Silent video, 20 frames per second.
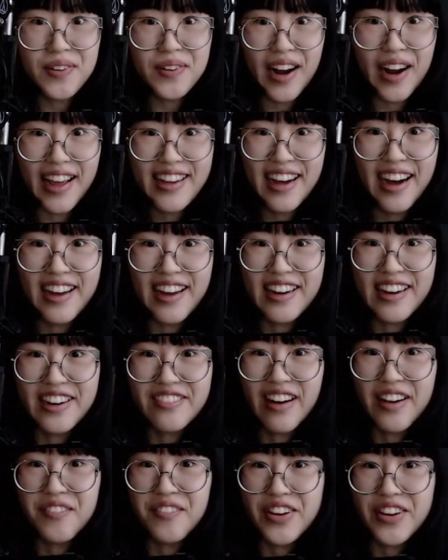iconic,
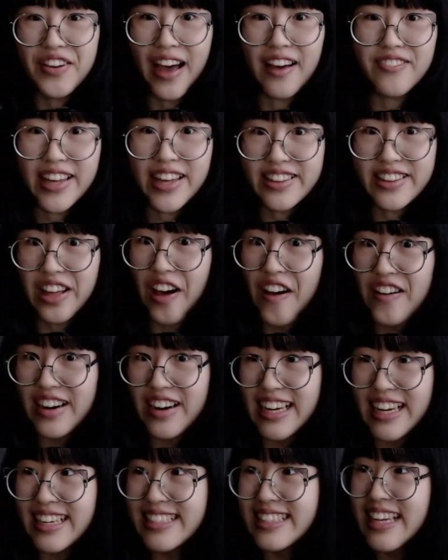right? Where you have the
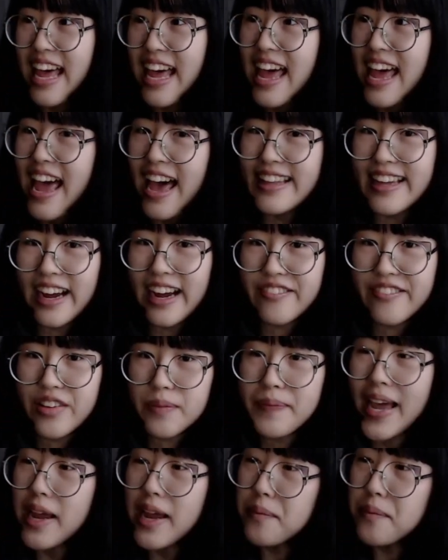artist and they have their
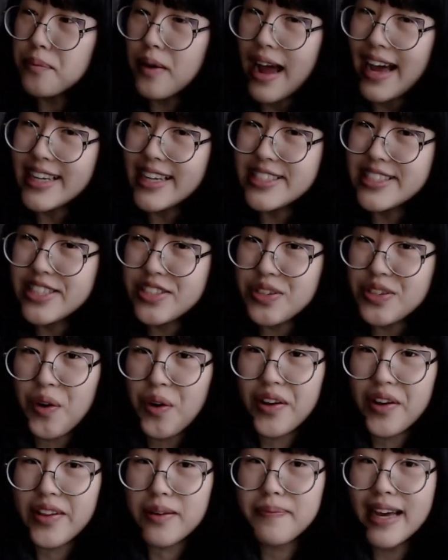paintbrush
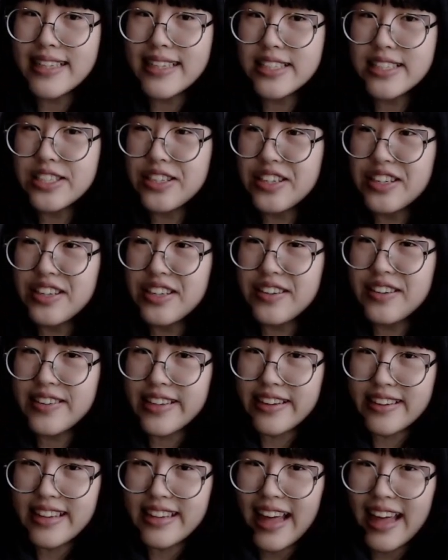or their pencil and
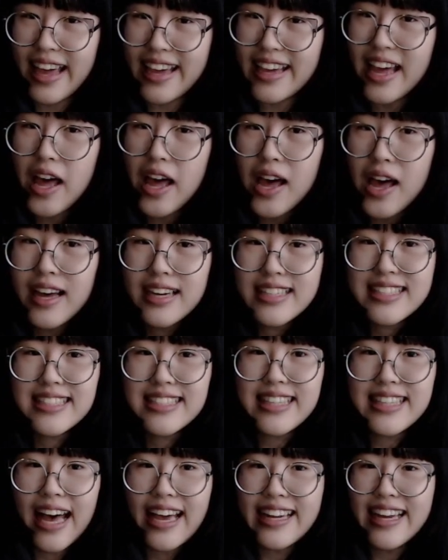they're
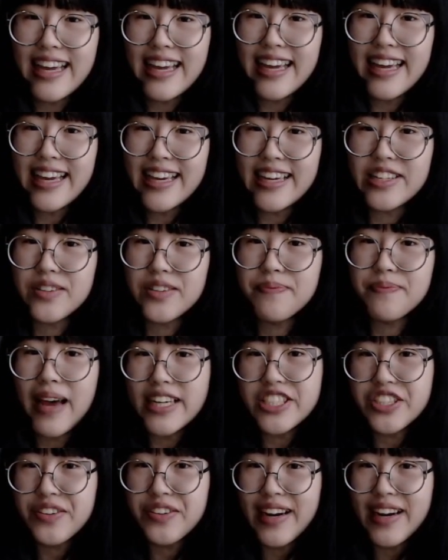sighting and
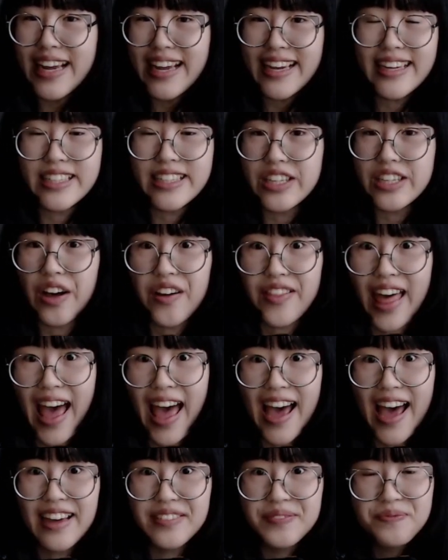measuring and all
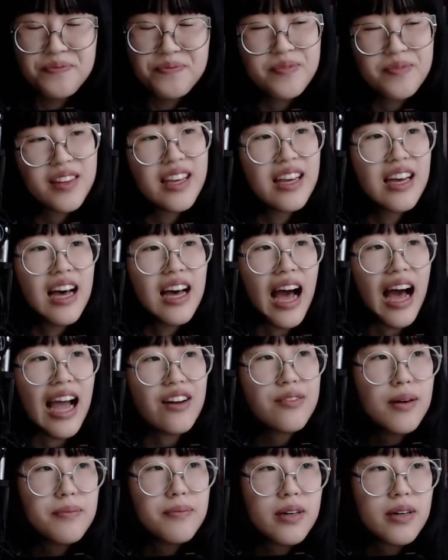that. I
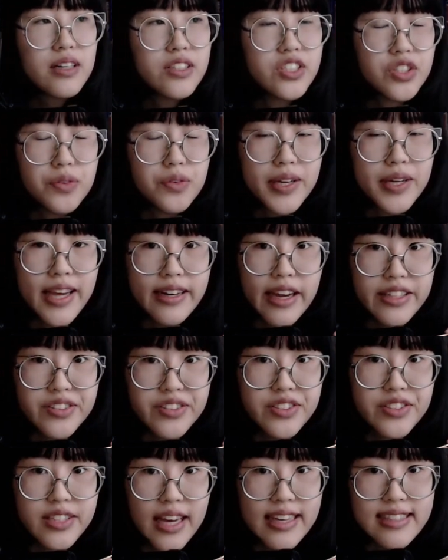remember doing an
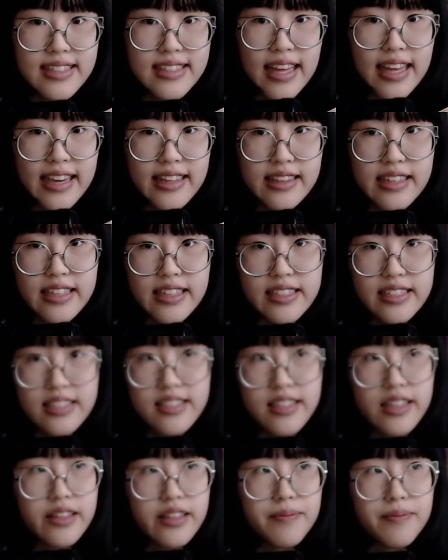exercise like this
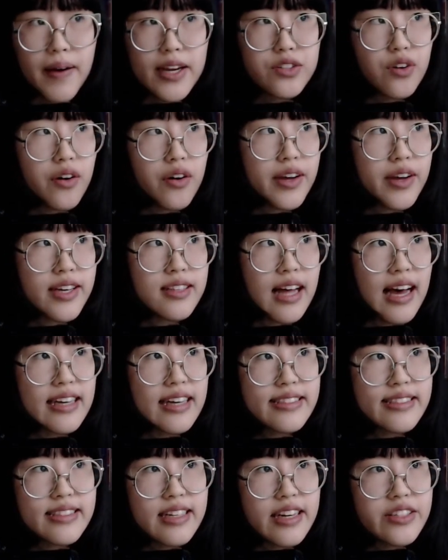in my drawing
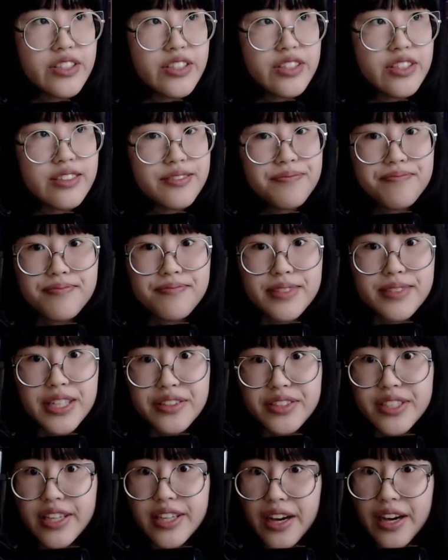class that I took
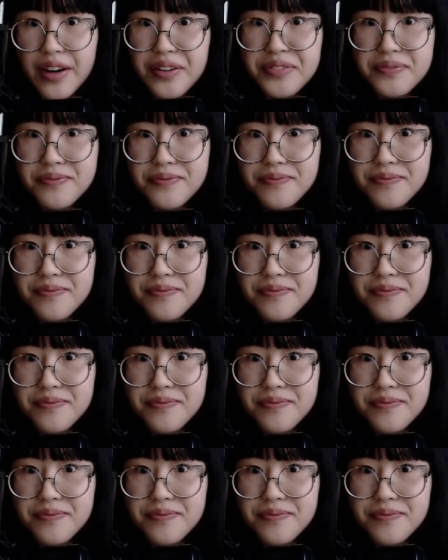years ago.